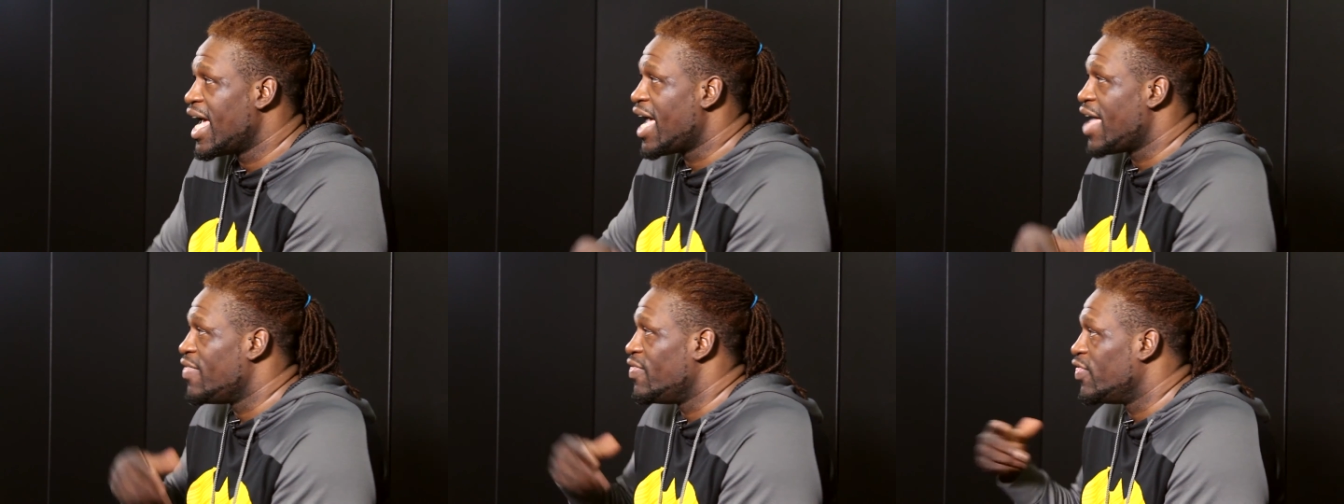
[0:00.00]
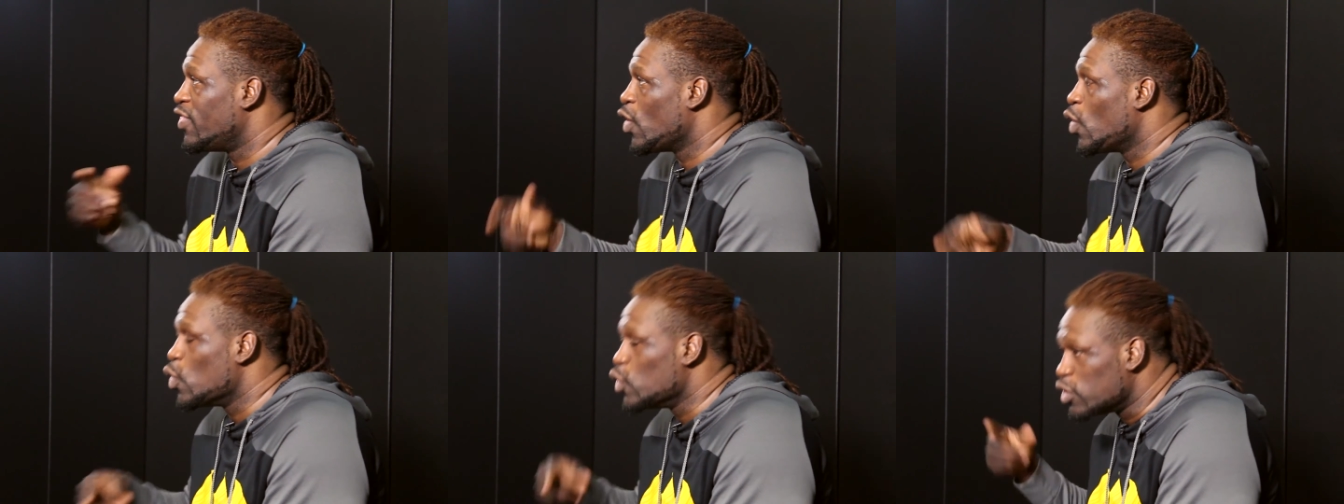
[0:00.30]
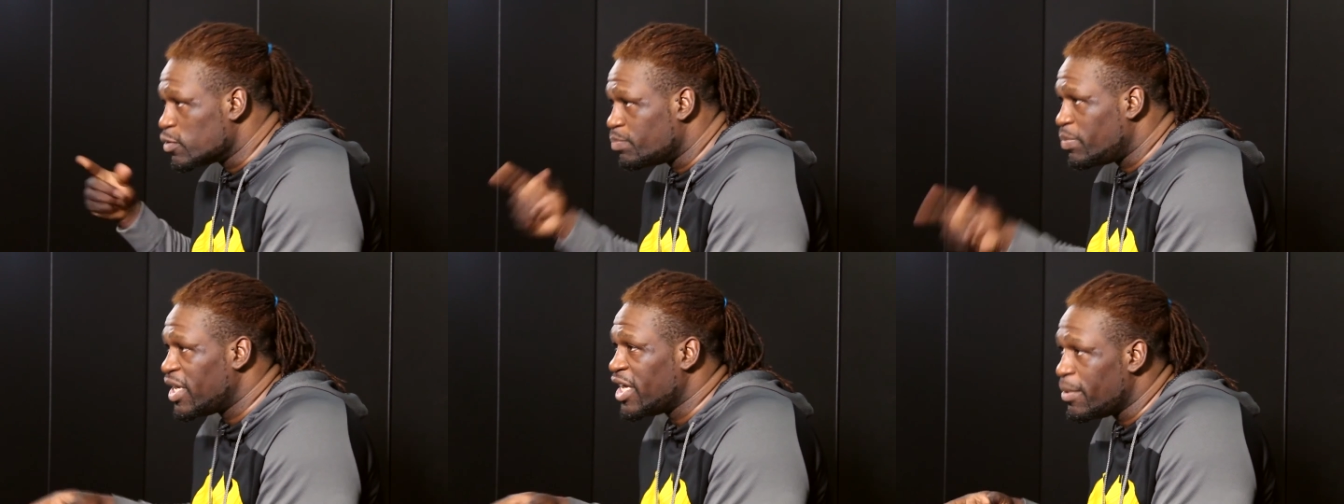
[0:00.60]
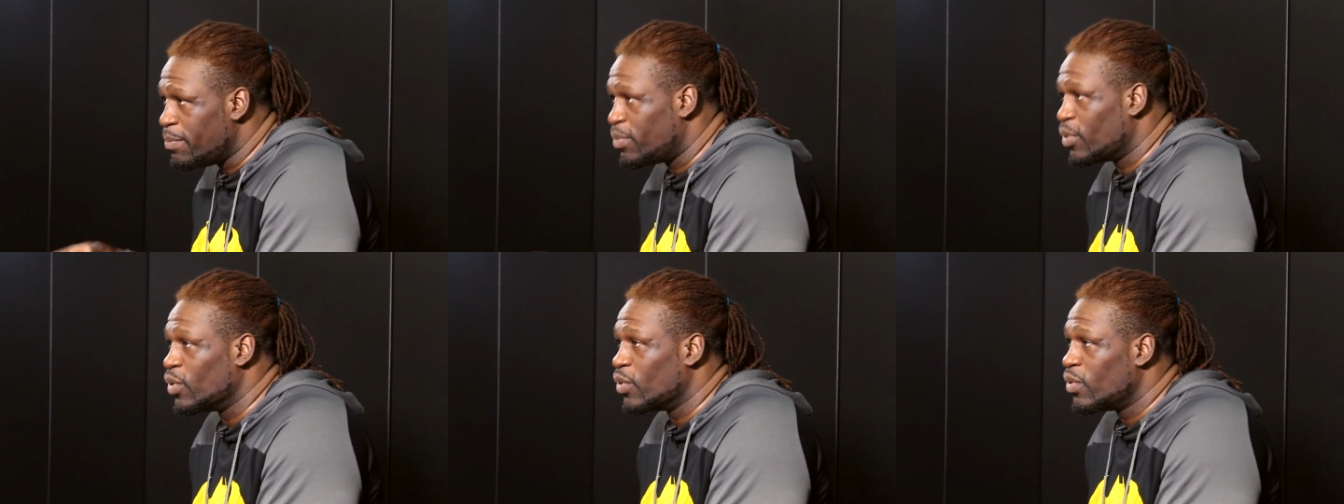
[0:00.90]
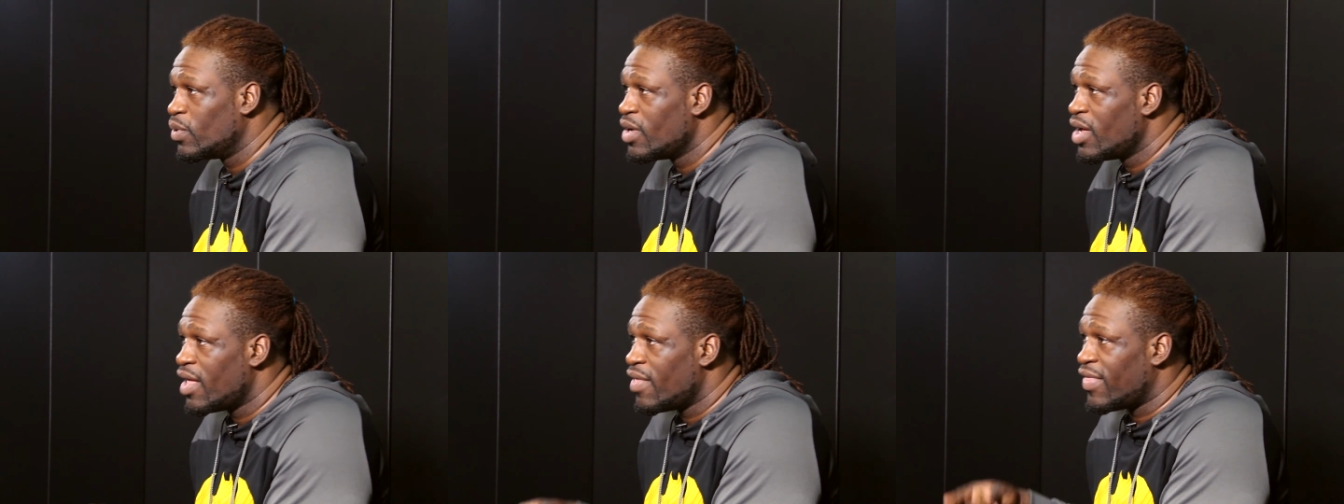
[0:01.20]
and those people
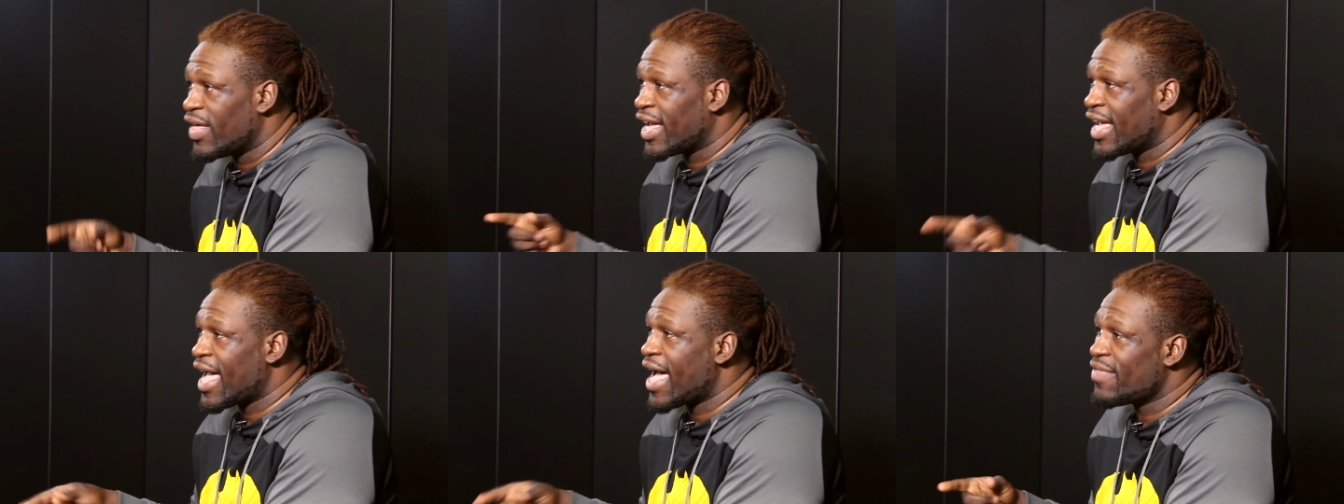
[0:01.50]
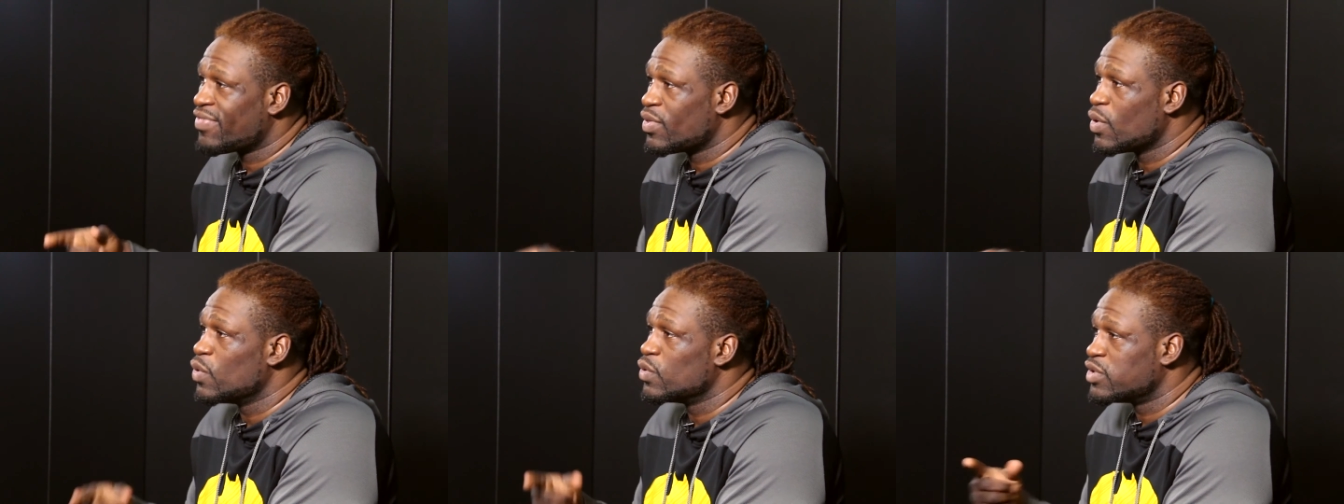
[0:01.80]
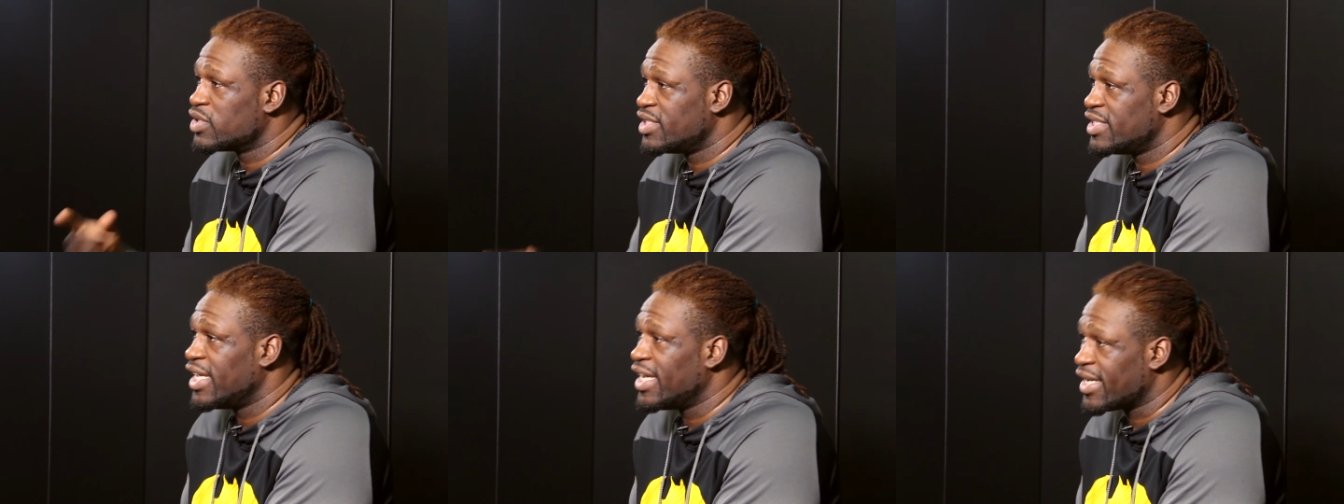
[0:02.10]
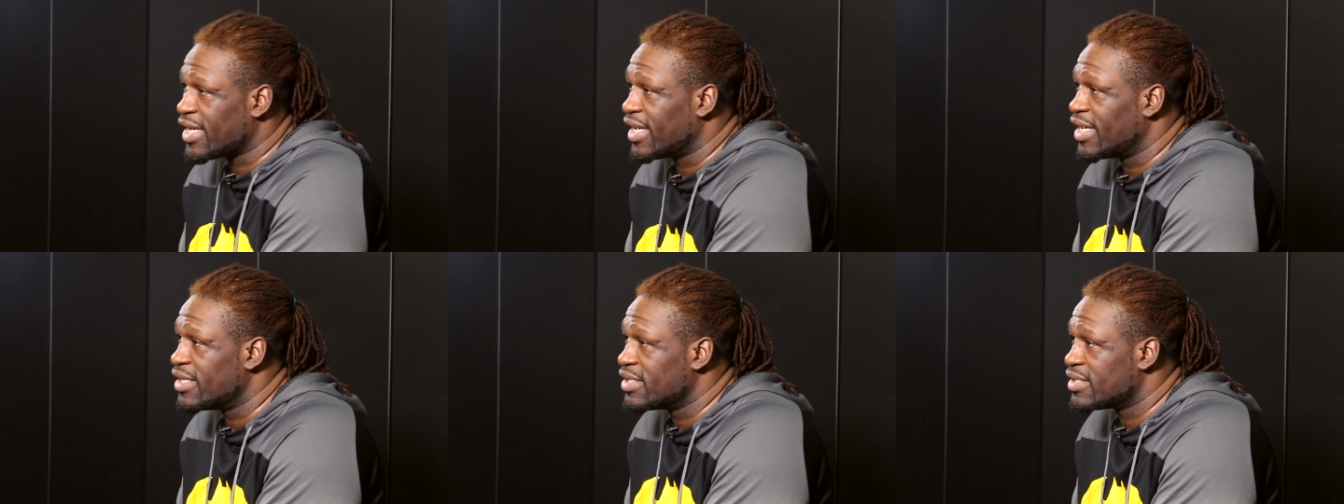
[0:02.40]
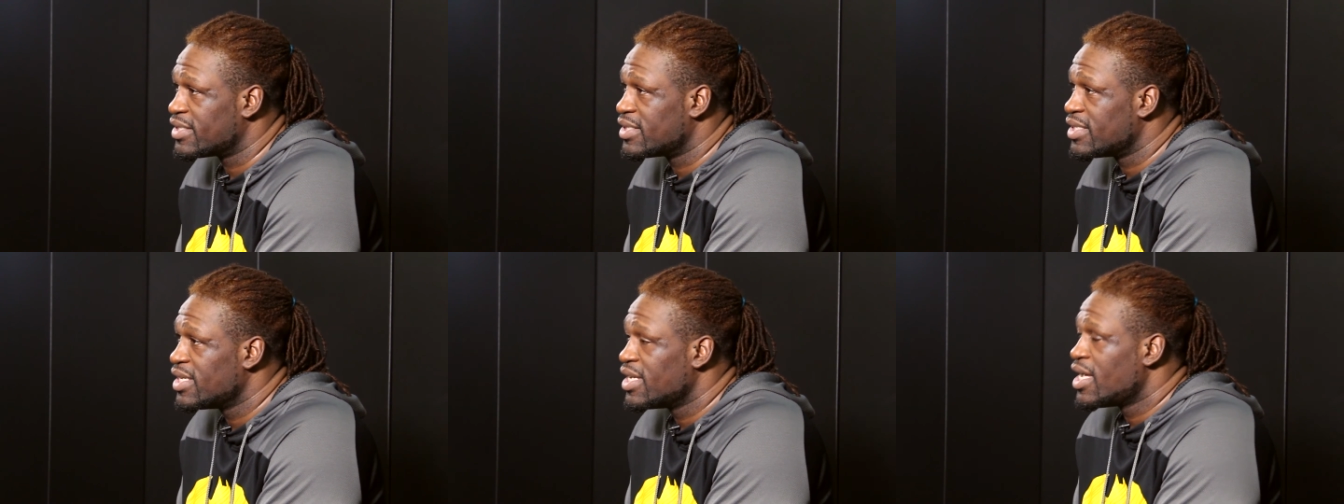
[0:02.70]
that got those
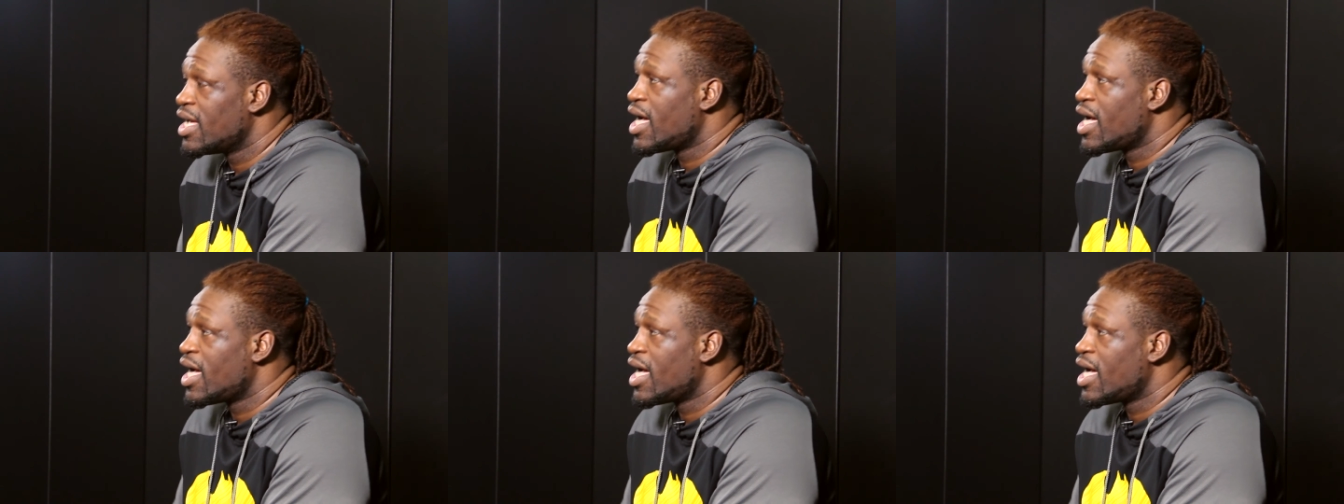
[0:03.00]
tickets,